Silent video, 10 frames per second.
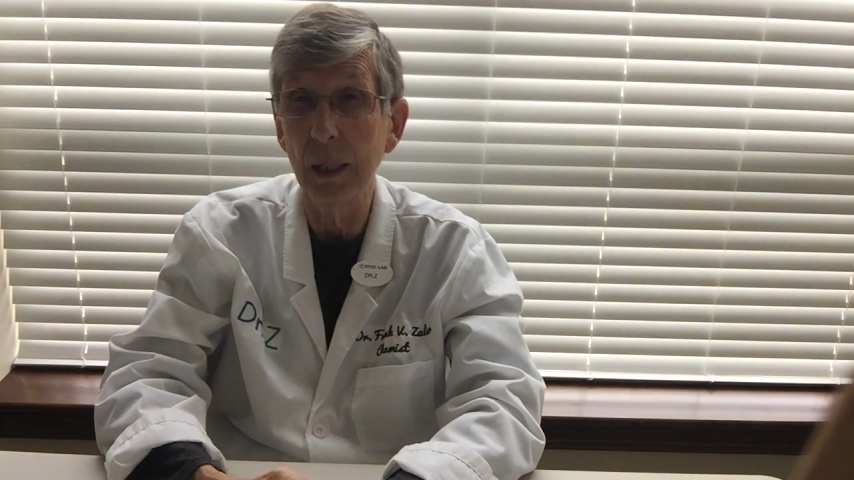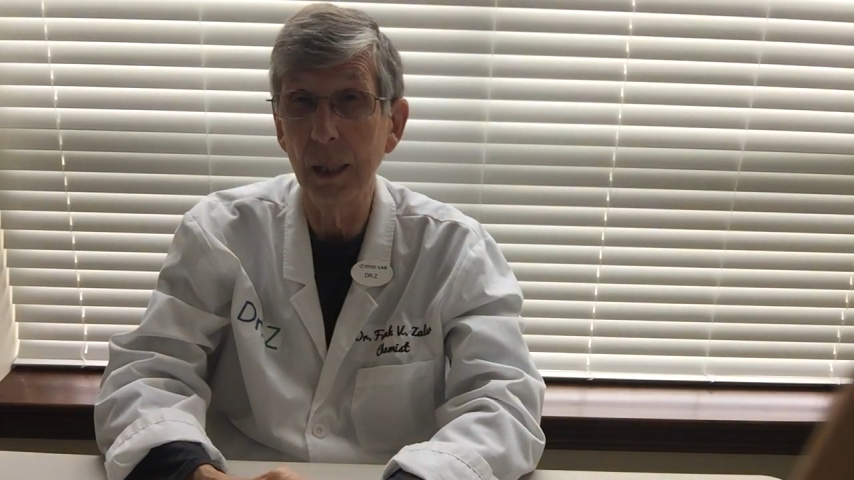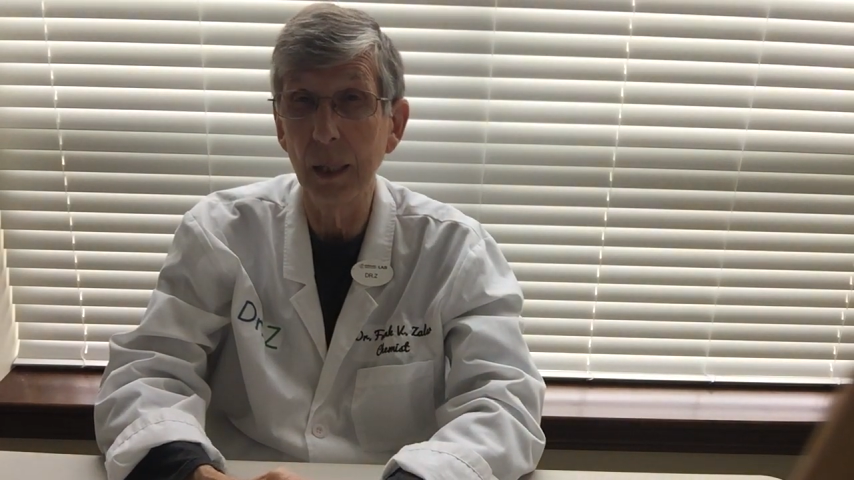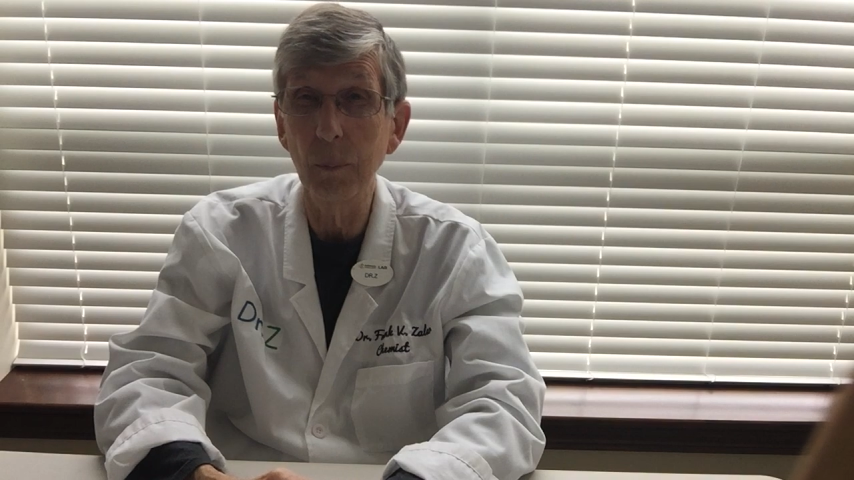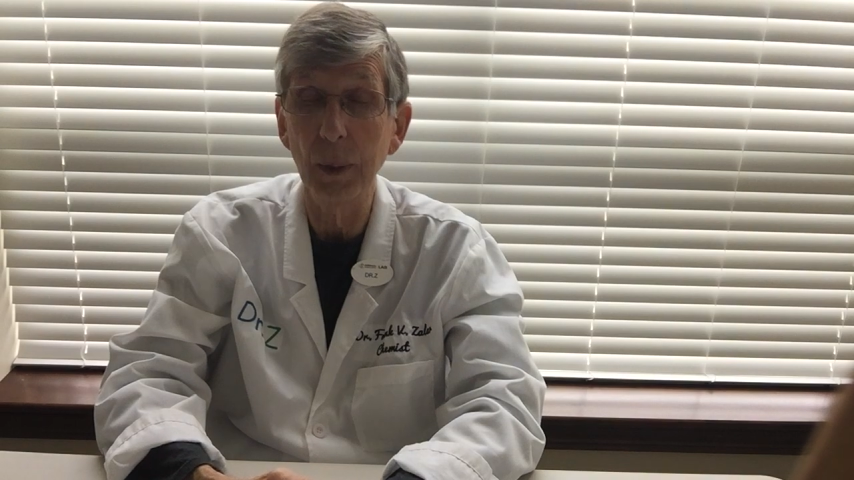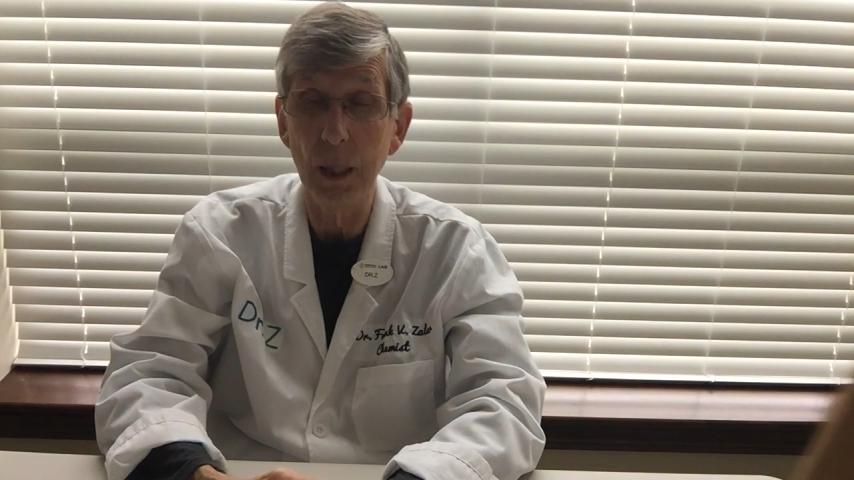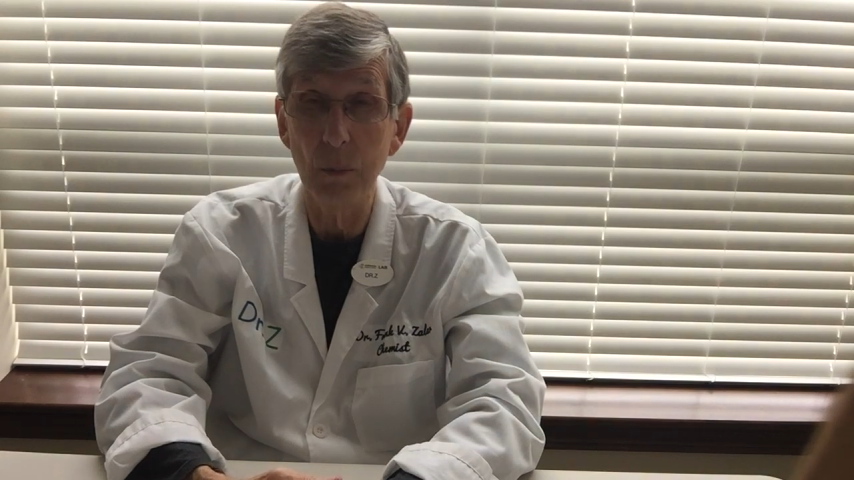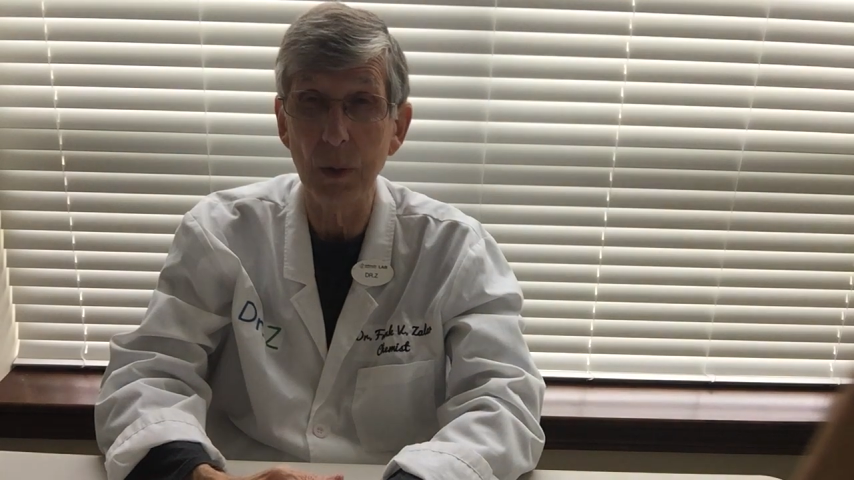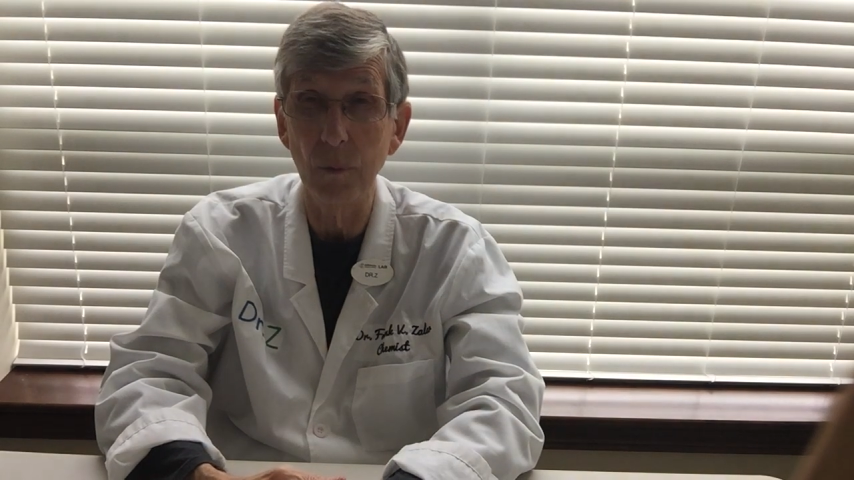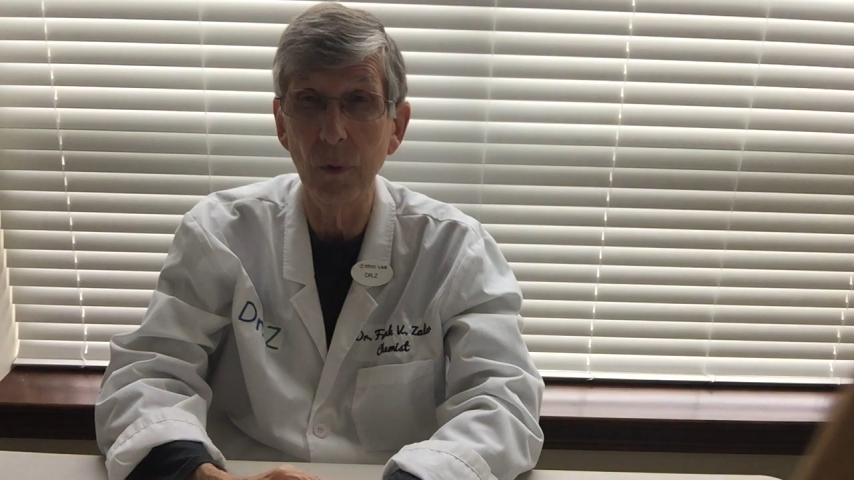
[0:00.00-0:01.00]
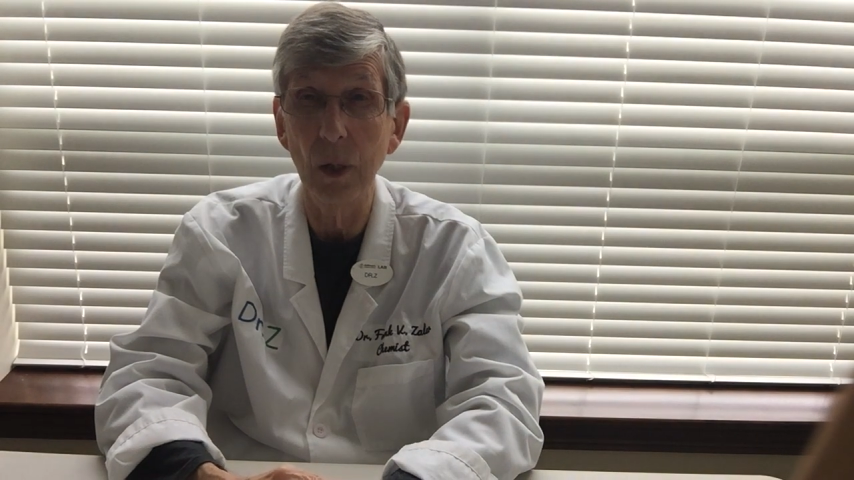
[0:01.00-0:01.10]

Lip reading: it becomes a